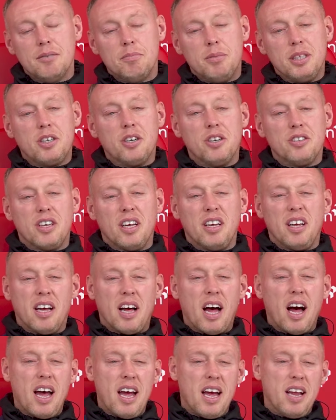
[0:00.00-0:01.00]
because uh,
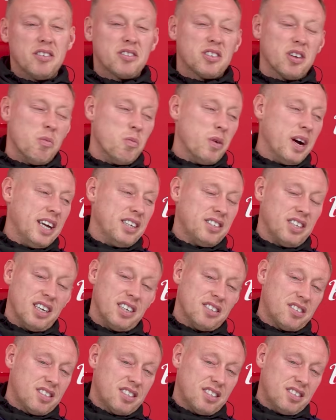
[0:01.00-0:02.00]
uh, in some ways it
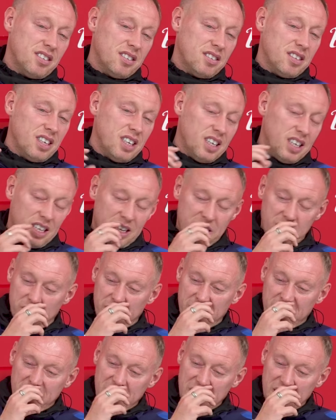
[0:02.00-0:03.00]
is you know
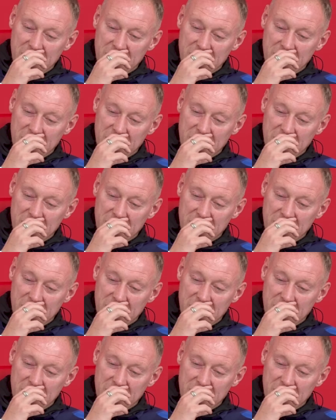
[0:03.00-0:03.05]
in,